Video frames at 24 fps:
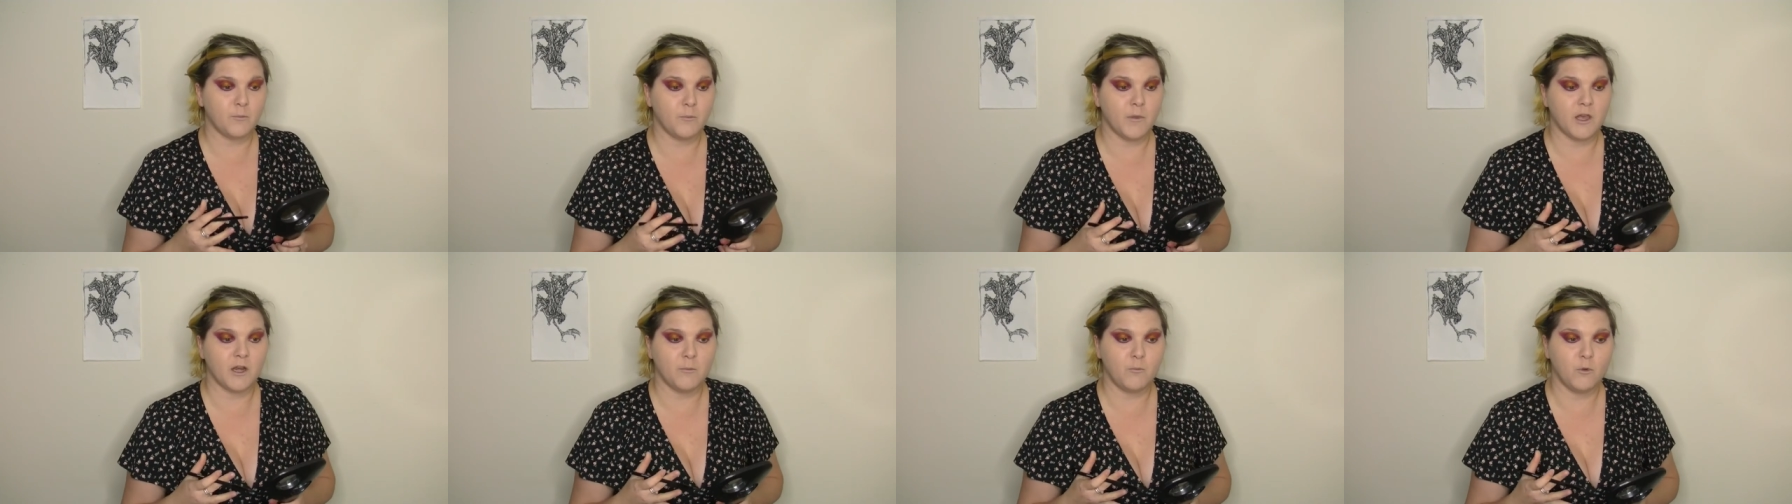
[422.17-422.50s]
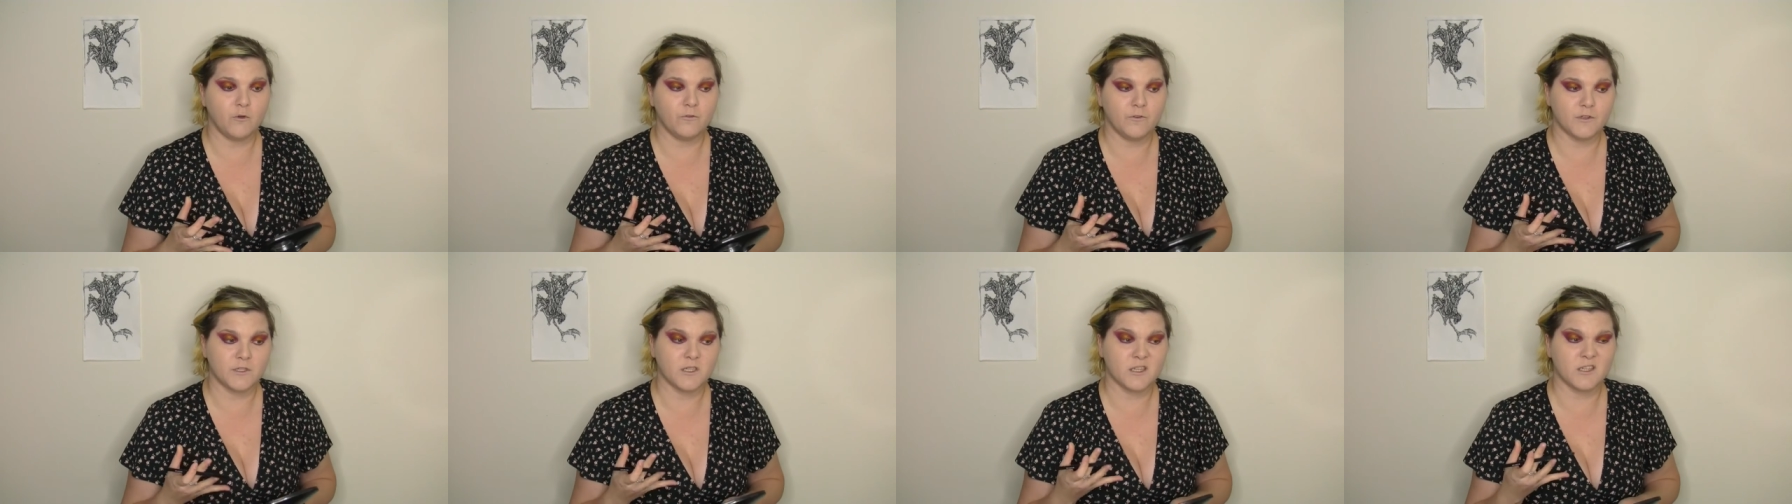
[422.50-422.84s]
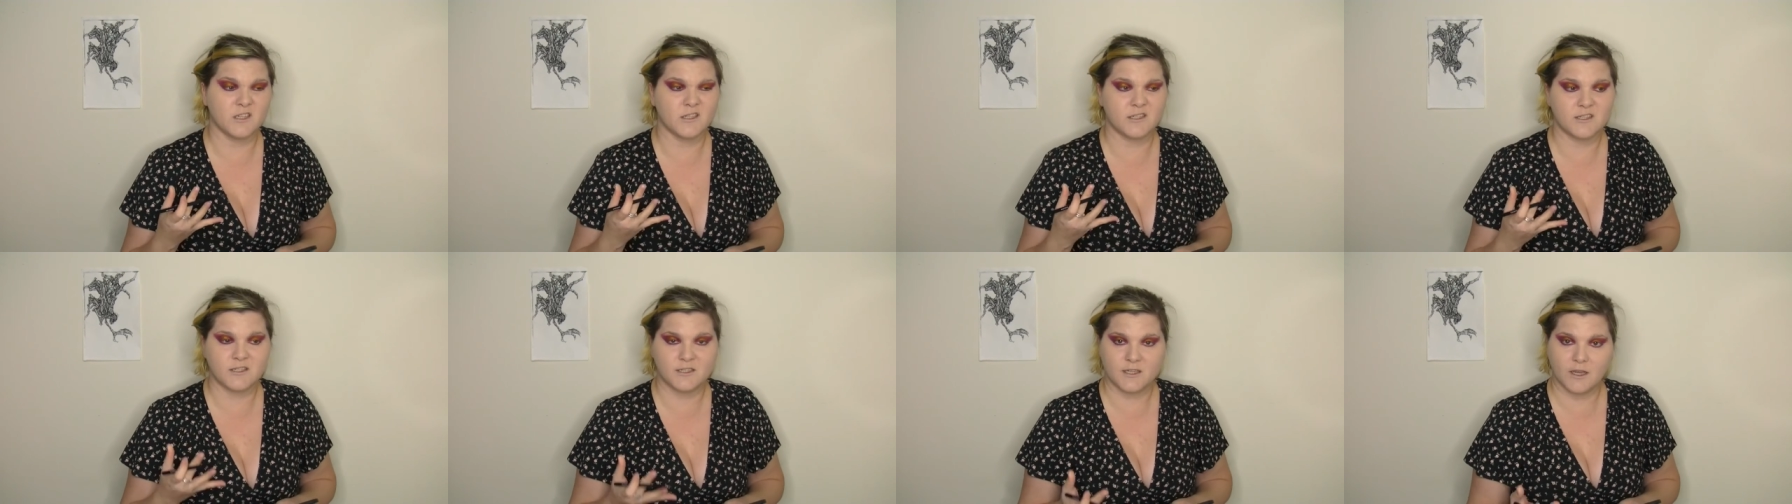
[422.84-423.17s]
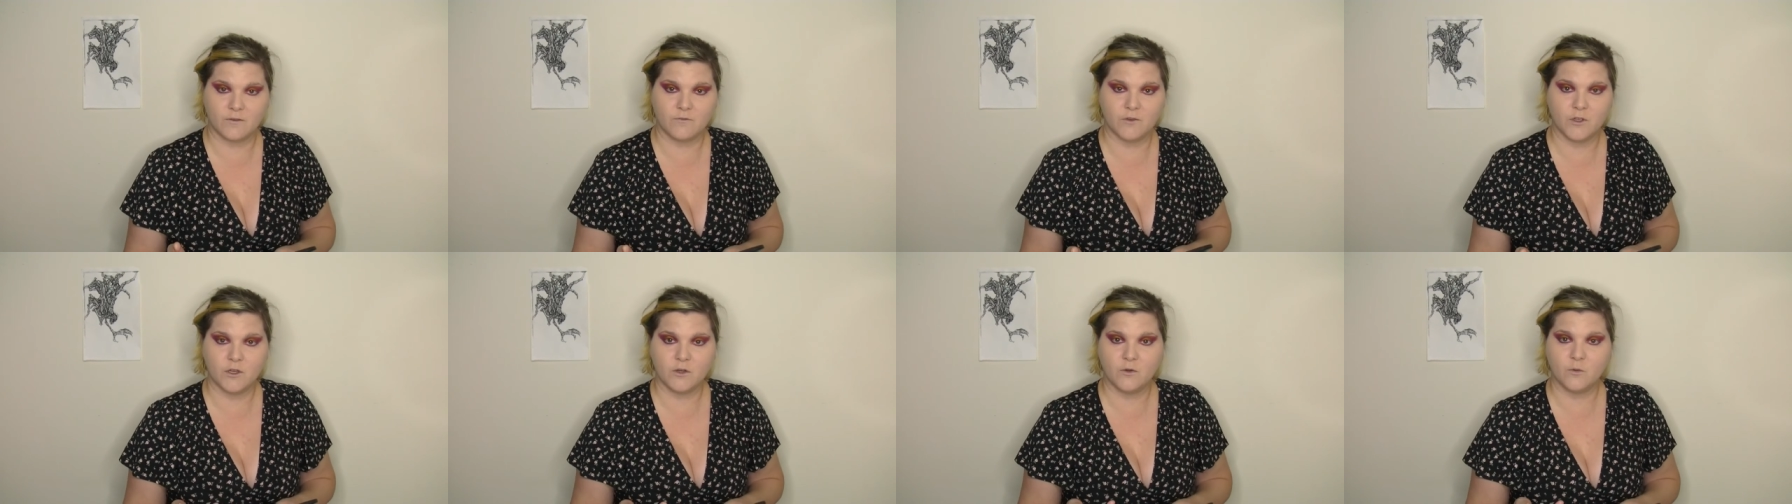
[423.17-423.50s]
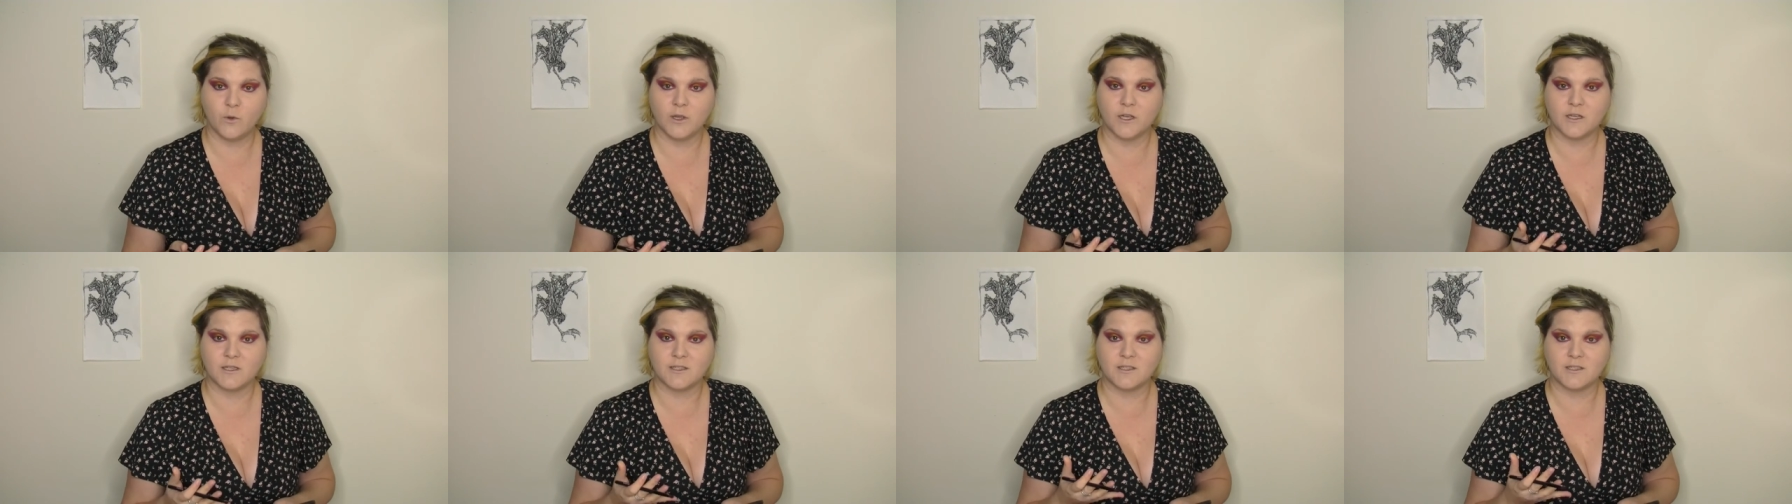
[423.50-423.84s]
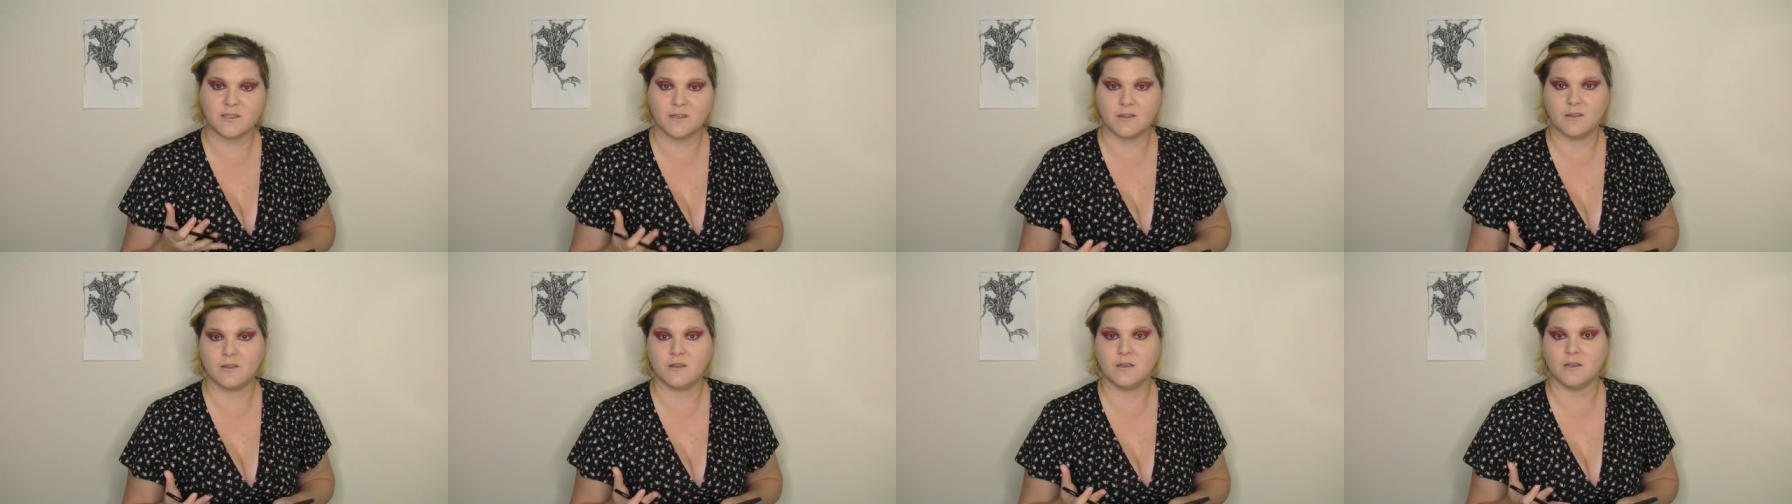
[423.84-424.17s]
Metamorphosis 7, where
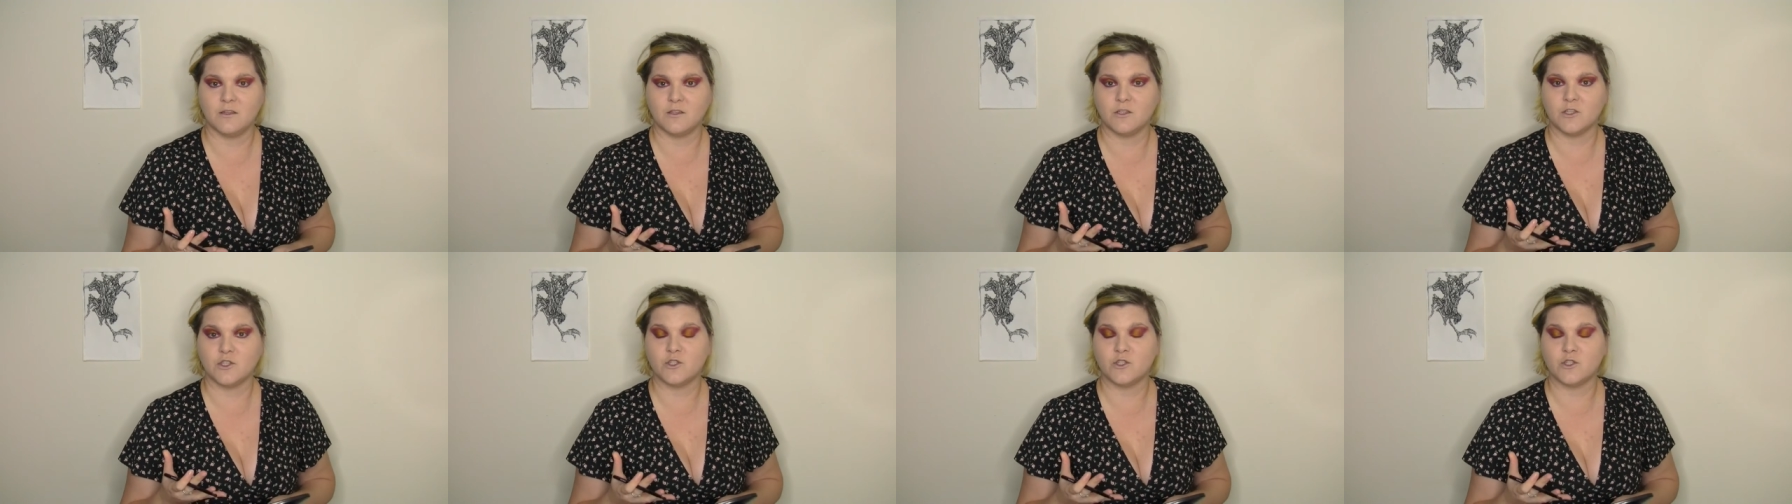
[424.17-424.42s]
Scythian